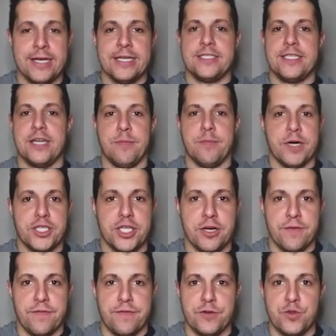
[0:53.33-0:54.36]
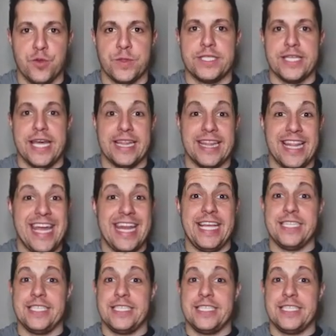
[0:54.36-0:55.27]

Seen a bunch of interviews with Dan Lanning,